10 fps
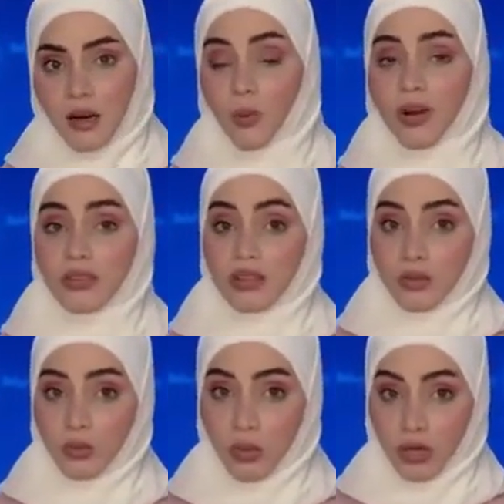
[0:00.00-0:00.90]
One
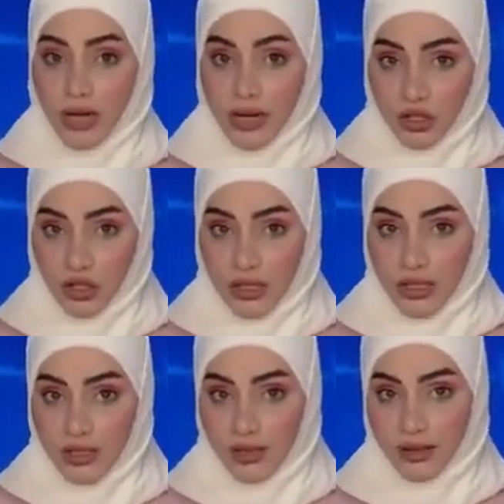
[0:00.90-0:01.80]
were
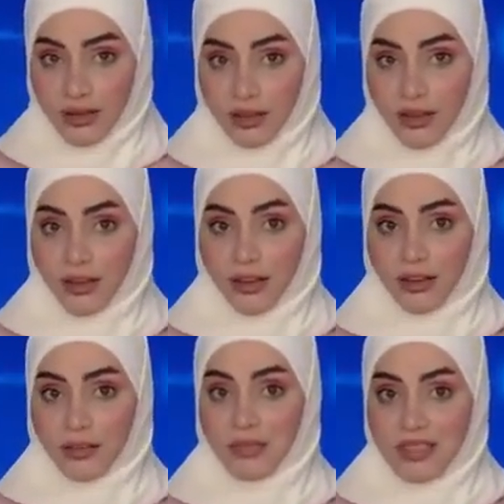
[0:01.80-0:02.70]
actually
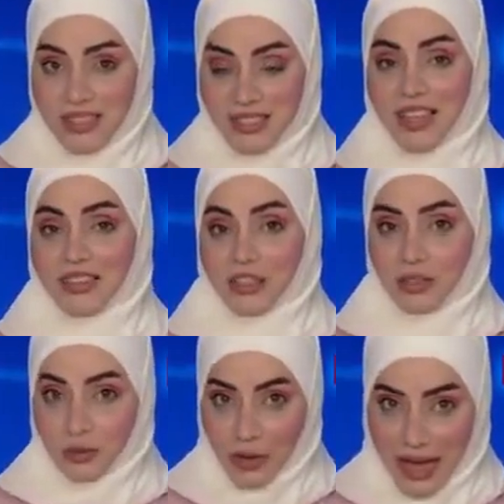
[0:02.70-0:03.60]
said
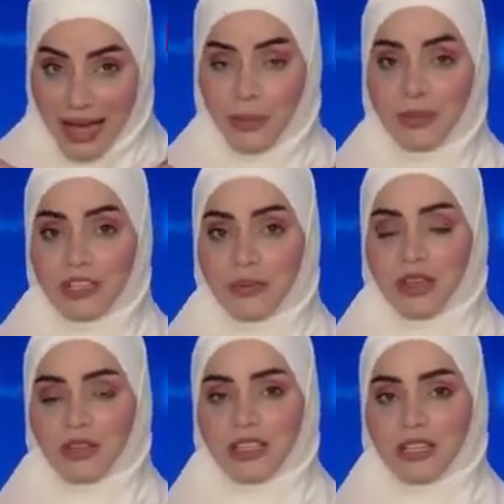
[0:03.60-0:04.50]
that happened
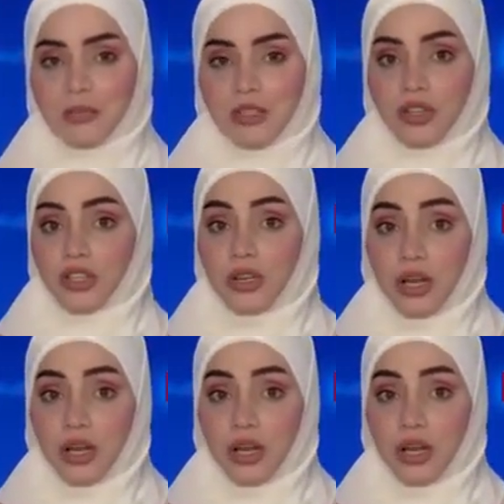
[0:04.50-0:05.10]
by the U.S. administration.